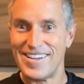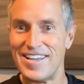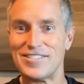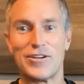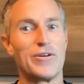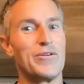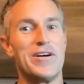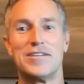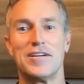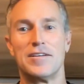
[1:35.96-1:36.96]
And so
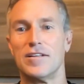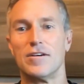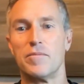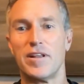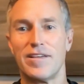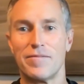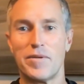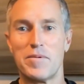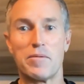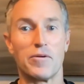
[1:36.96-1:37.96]

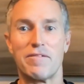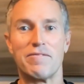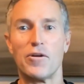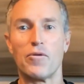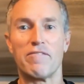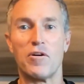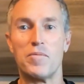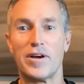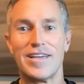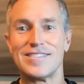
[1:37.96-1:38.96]
many people don't even know what a phone
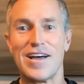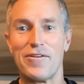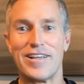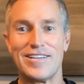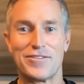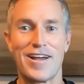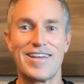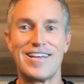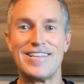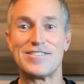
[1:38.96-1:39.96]
book is nowadays.
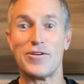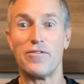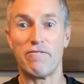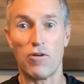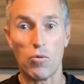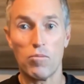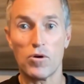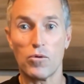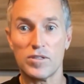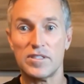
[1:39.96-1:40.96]
Right? And so the phone book
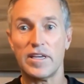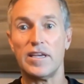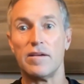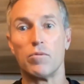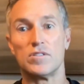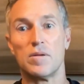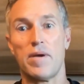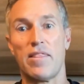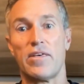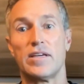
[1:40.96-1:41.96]
was the
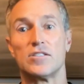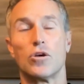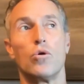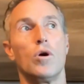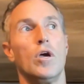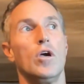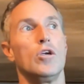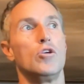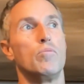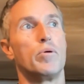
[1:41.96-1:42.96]
main thing. So
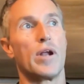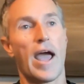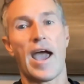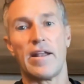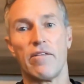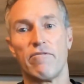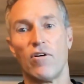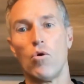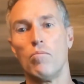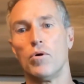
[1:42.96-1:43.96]
you put an ad in the
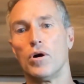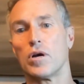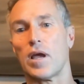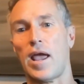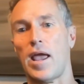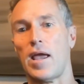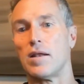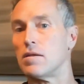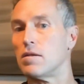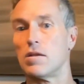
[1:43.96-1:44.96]
phone book
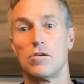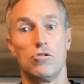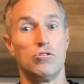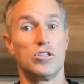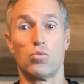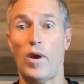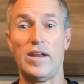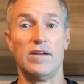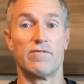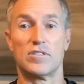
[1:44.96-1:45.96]
and you just
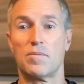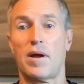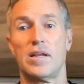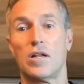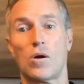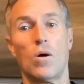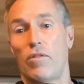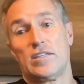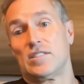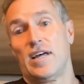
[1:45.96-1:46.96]
waited for somebody to call.
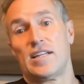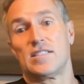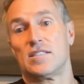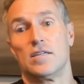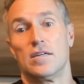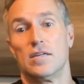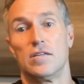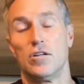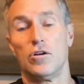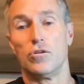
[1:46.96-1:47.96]
That's the
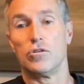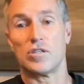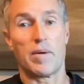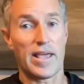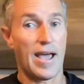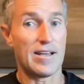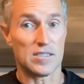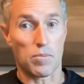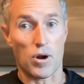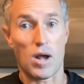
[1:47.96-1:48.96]
somebody has a
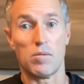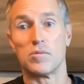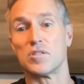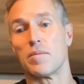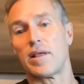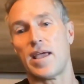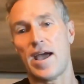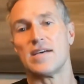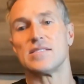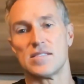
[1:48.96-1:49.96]
problem or somebody
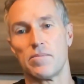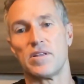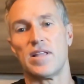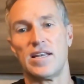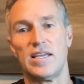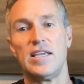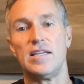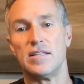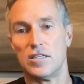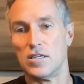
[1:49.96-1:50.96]
has something they
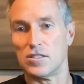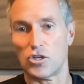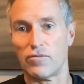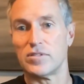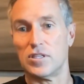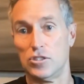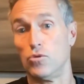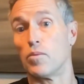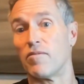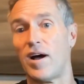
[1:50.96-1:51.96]
need, a service that you
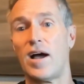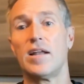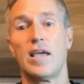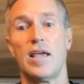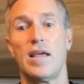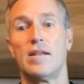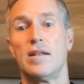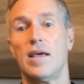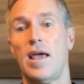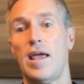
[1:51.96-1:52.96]
provide,
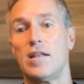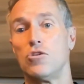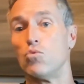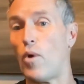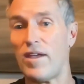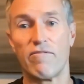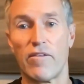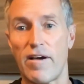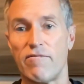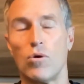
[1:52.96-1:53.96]
and you wait for
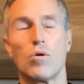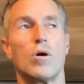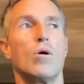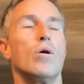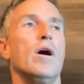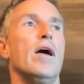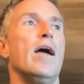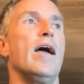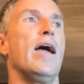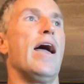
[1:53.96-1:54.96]
that phone call.
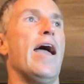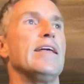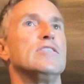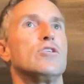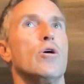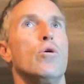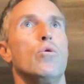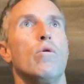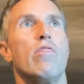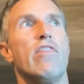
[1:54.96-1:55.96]
And
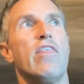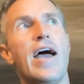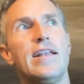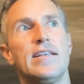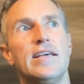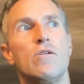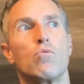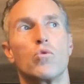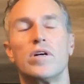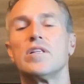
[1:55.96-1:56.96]
so that didn't
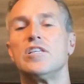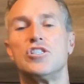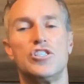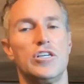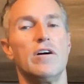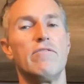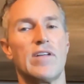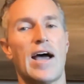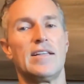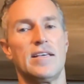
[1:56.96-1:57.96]
really shift.
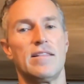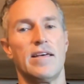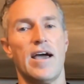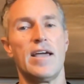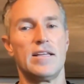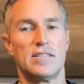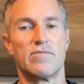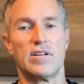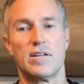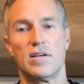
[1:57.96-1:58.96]
I did that
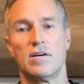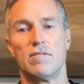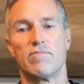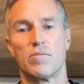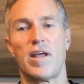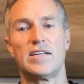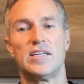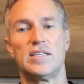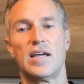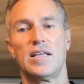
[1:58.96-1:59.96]
from
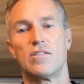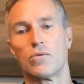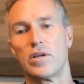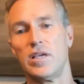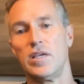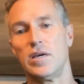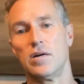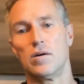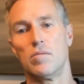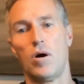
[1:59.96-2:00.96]
1993
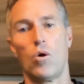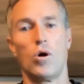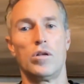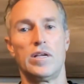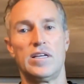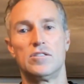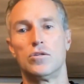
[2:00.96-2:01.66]
on I